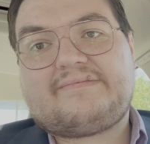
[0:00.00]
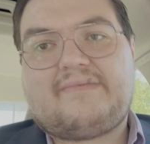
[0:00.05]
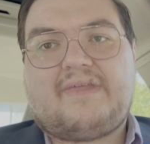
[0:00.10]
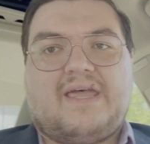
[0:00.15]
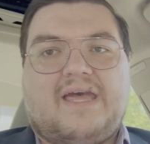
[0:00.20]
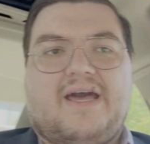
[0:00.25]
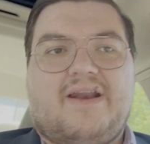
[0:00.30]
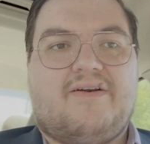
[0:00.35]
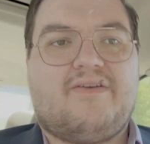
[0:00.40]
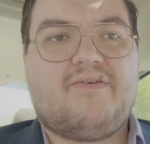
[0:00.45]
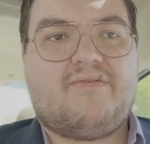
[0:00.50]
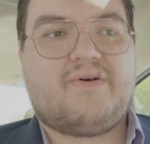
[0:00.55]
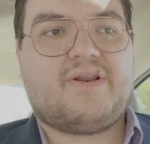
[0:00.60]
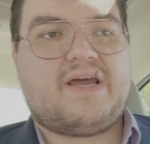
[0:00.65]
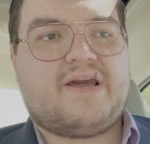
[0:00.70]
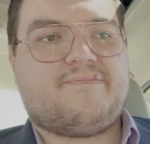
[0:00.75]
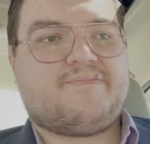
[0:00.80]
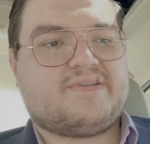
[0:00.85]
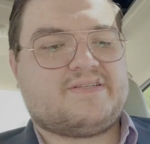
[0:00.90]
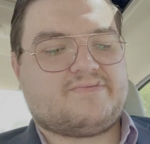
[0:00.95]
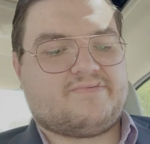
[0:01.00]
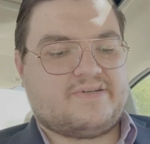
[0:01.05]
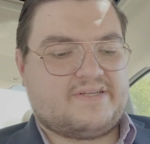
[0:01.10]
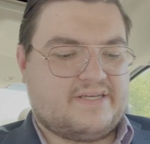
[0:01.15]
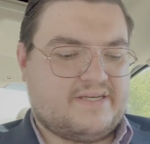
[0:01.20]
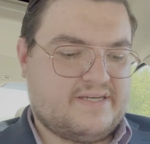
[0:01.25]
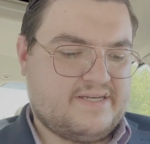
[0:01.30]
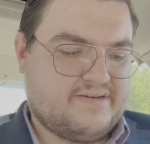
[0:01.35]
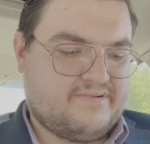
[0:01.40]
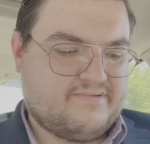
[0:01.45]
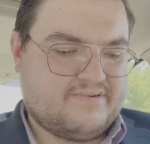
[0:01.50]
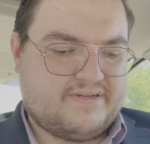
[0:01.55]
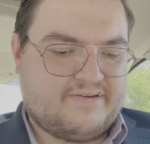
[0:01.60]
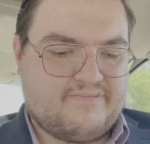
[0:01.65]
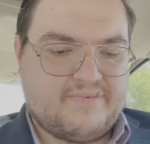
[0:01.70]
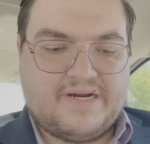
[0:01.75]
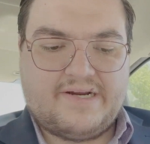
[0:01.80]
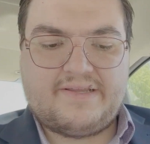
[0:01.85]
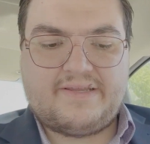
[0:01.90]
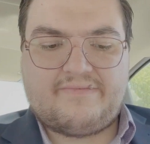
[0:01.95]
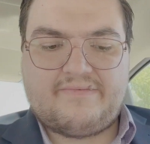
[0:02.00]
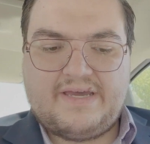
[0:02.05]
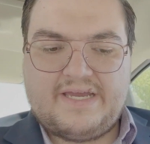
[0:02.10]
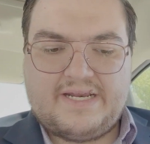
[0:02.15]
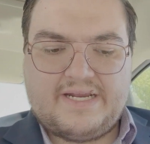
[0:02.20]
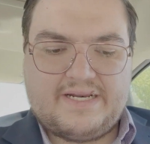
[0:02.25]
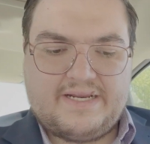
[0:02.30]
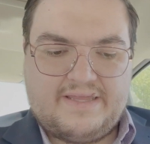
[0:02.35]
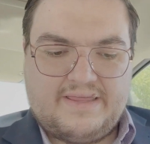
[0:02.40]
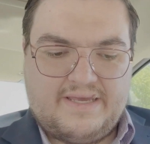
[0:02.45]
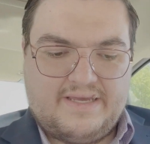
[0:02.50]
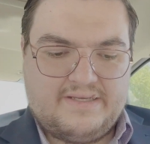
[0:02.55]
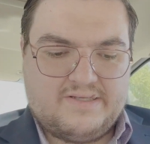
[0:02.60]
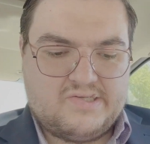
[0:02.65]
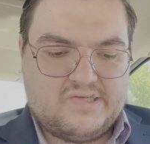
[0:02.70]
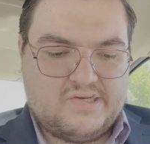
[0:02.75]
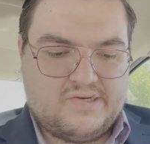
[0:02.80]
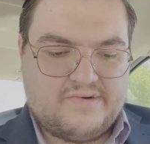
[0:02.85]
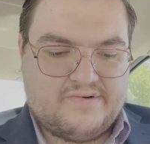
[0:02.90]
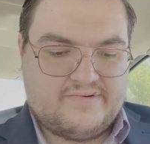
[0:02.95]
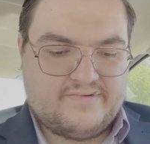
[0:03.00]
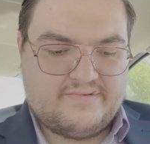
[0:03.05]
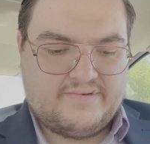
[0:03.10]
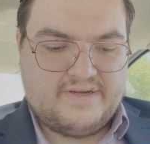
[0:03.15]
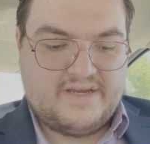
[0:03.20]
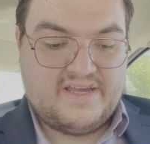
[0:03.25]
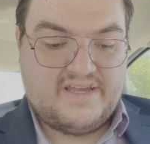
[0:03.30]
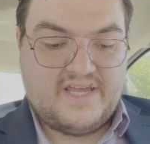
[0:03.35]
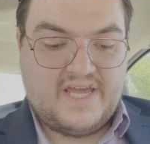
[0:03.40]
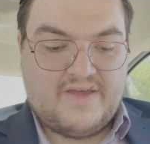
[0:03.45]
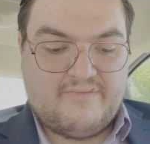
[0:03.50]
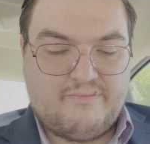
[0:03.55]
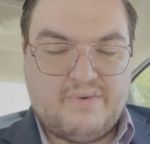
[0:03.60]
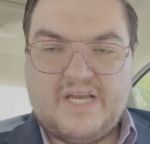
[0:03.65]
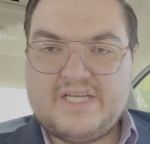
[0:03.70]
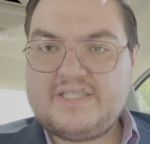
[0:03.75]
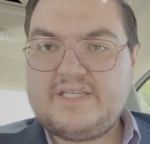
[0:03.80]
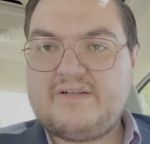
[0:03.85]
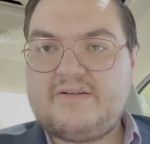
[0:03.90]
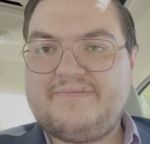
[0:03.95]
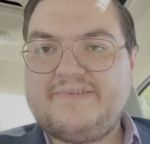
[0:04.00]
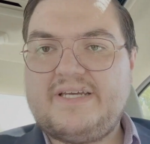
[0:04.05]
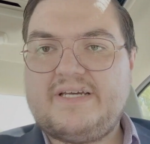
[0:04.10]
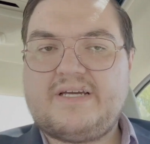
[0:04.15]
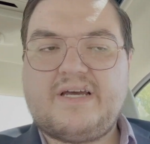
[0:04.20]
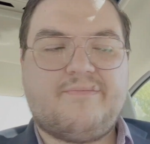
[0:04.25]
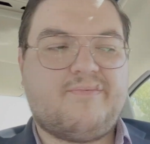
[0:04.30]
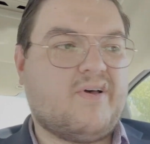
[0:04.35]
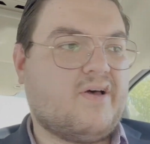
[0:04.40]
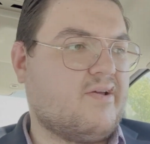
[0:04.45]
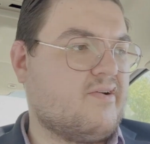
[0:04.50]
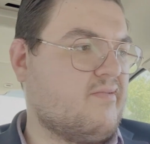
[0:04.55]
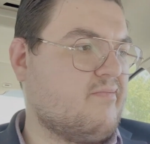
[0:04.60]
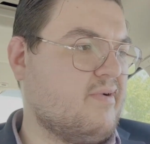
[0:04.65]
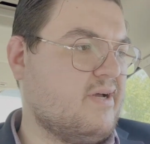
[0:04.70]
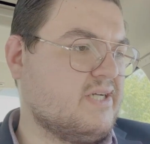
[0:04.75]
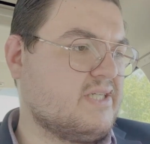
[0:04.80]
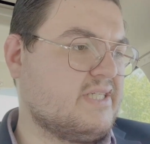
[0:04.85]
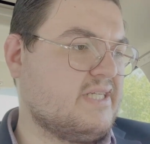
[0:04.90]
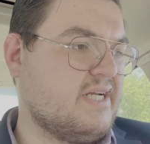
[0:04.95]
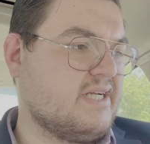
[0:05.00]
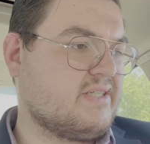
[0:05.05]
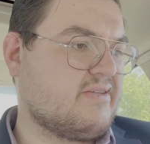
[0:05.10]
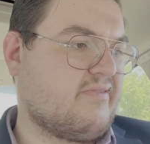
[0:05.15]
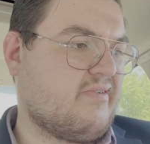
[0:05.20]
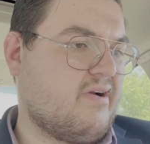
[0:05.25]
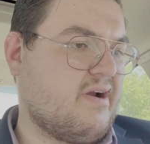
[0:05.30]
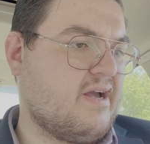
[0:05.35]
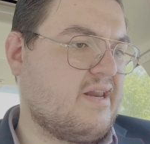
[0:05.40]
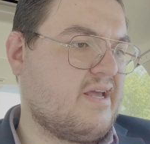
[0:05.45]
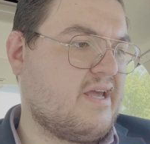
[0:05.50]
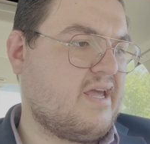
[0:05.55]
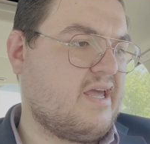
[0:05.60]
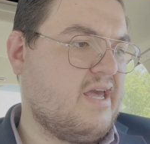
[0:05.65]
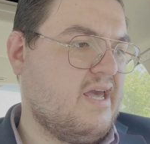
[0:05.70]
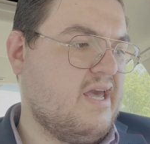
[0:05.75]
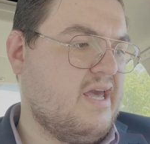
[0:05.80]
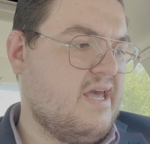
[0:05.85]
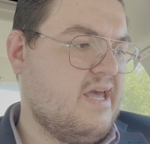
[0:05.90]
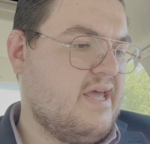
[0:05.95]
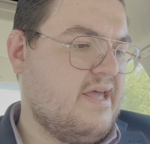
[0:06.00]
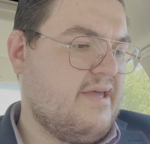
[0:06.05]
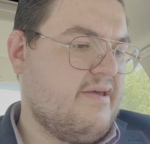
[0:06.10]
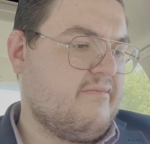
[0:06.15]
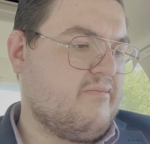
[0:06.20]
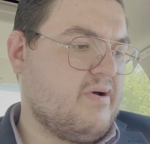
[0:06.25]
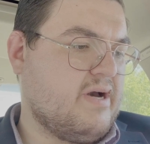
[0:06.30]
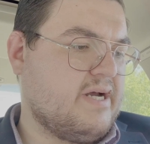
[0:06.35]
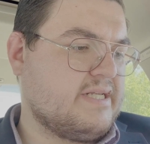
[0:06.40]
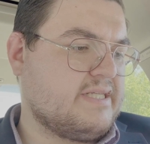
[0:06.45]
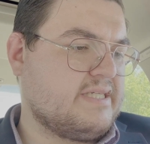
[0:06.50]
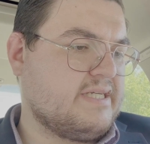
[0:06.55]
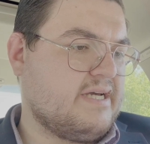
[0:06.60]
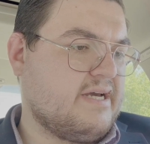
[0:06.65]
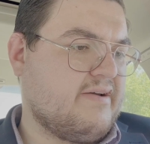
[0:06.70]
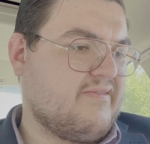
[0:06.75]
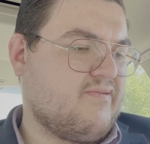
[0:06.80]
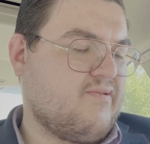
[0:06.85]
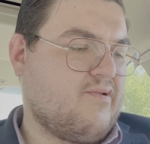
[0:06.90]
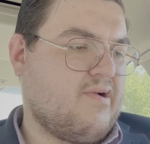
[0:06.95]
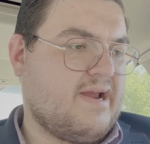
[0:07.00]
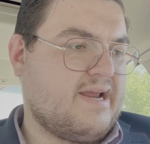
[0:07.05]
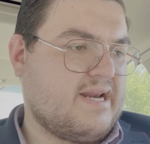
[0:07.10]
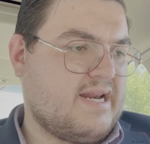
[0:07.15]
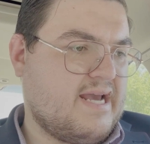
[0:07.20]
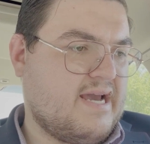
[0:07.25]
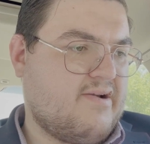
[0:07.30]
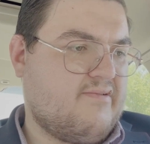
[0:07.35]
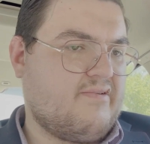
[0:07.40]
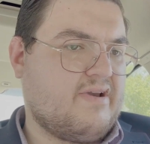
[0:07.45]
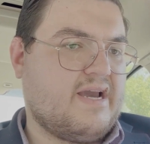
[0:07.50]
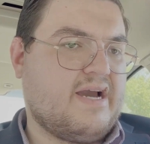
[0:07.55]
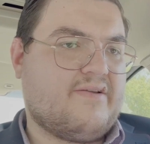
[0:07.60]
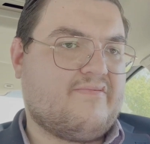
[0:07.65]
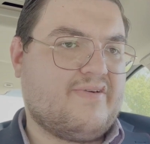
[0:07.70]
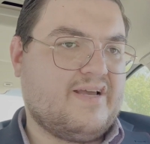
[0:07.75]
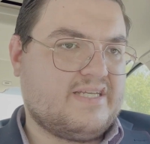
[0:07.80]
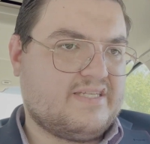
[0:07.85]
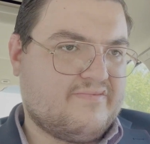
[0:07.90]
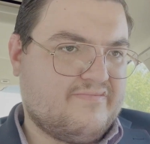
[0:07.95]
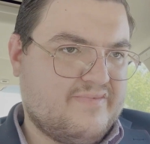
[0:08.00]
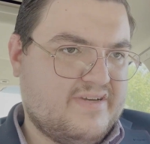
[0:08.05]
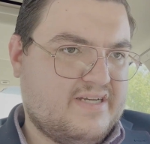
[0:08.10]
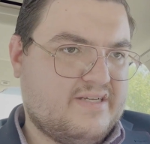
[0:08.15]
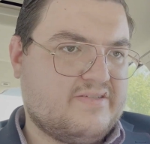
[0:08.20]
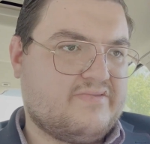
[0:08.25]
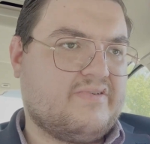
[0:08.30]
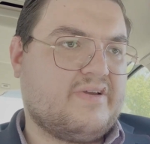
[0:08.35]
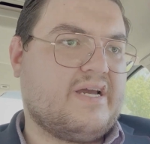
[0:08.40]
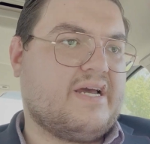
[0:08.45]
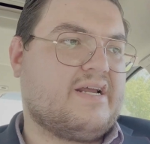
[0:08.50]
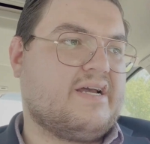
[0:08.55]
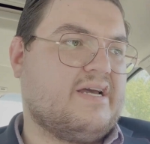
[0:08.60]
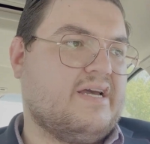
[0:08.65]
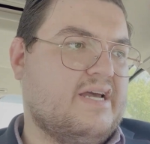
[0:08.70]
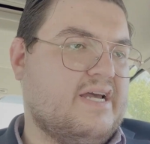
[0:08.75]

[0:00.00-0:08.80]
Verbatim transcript: I don't know what happens when you when you barely made anything. So at, at best, it'll be a couple hundred bucks next Friday. But uh, for right now, we got to pay some bills. We got to